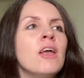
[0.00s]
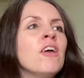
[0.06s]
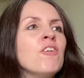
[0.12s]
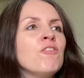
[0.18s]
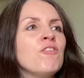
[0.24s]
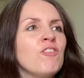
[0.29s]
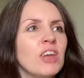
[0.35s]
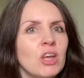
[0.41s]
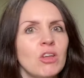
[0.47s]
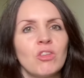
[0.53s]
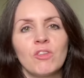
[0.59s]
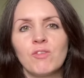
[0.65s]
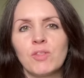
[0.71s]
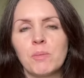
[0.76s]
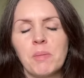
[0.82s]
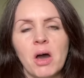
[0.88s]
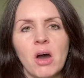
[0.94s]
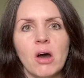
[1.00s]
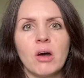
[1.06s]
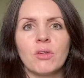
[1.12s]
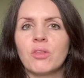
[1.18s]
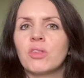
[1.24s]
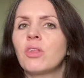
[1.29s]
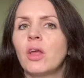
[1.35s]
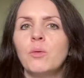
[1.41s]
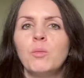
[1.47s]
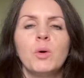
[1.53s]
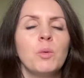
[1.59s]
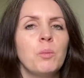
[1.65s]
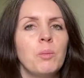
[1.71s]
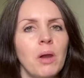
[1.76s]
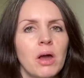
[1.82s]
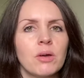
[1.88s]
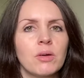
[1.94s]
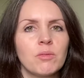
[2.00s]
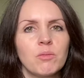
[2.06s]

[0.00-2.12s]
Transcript: figures of the past. So we'll pluck,